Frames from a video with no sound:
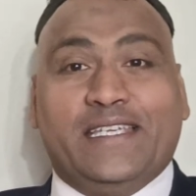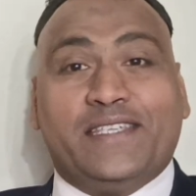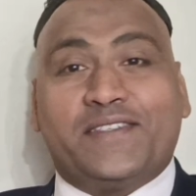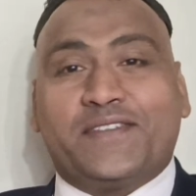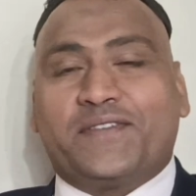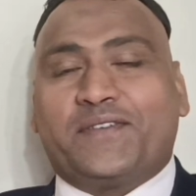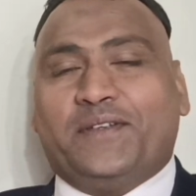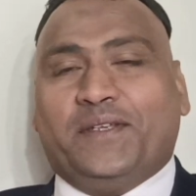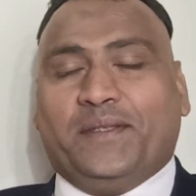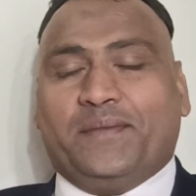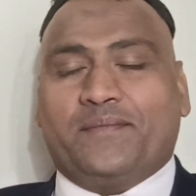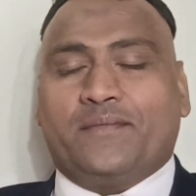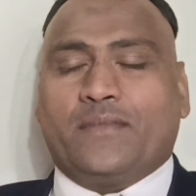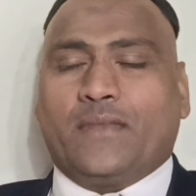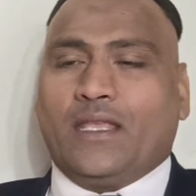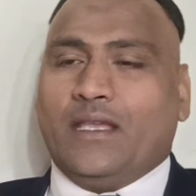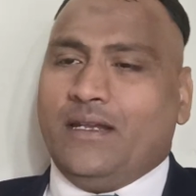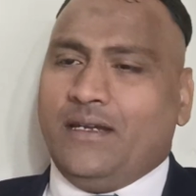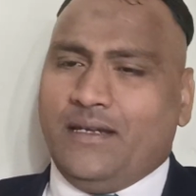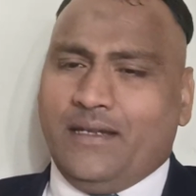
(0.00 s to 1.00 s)
history.
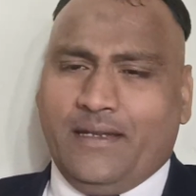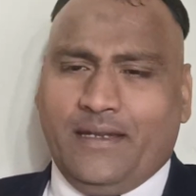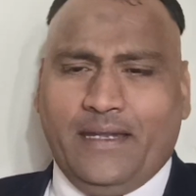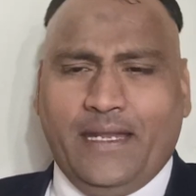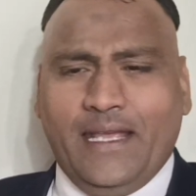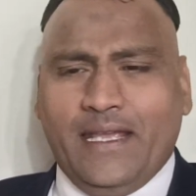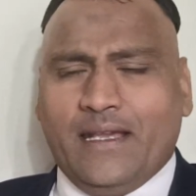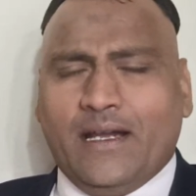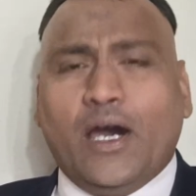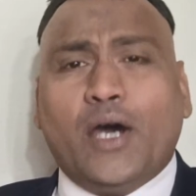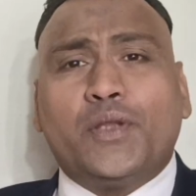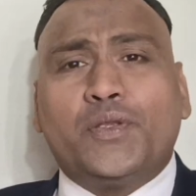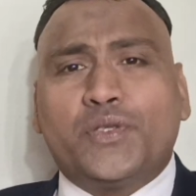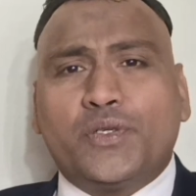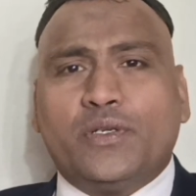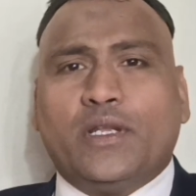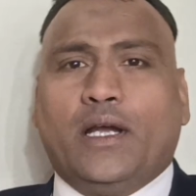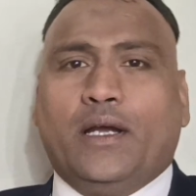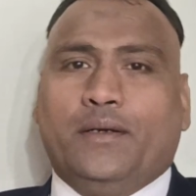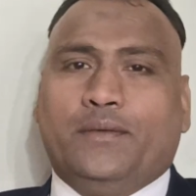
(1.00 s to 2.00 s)
Take
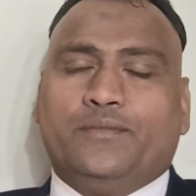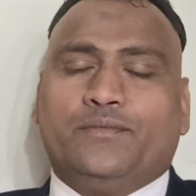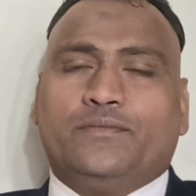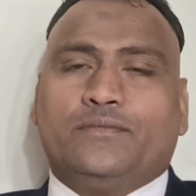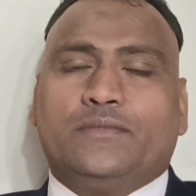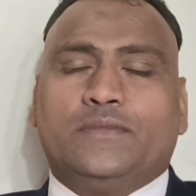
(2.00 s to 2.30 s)
Arjuna.